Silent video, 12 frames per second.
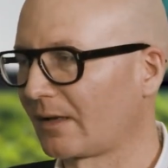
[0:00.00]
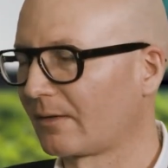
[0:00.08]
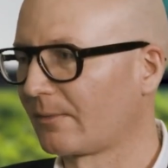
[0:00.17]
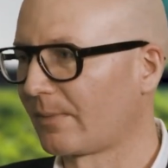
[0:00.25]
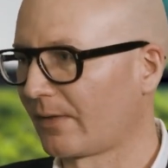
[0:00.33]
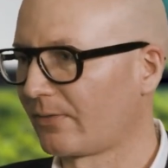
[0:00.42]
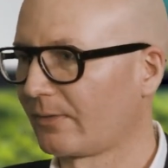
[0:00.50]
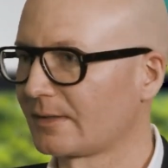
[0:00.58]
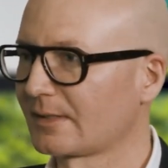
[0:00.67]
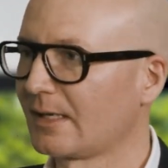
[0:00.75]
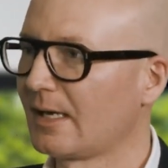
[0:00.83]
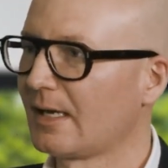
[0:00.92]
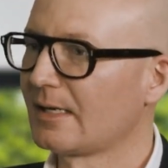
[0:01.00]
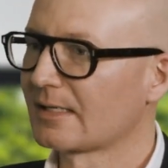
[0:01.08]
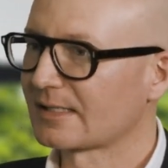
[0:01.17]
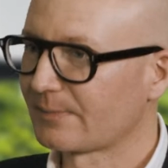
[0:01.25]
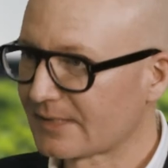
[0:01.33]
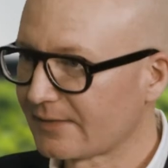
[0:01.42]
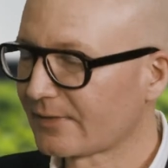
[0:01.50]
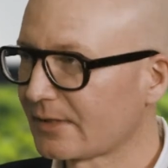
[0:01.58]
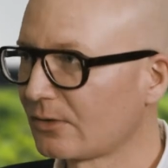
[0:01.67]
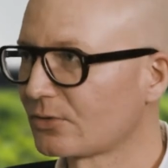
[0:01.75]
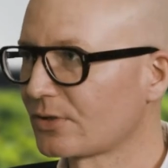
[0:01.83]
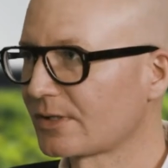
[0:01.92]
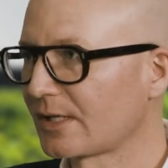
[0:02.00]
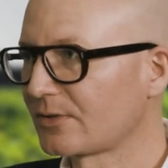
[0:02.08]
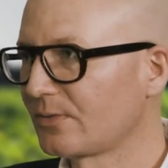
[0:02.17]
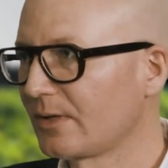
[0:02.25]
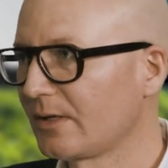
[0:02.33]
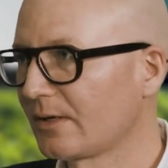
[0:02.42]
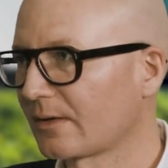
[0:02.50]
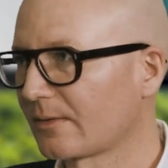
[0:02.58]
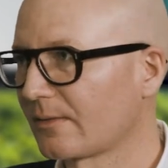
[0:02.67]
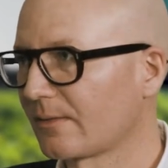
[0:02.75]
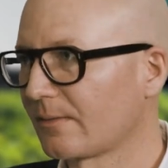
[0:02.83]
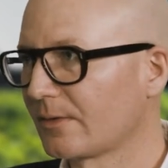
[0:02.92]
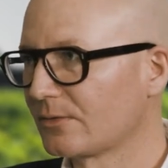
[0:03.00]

uh, pathways specific solutions that we uh,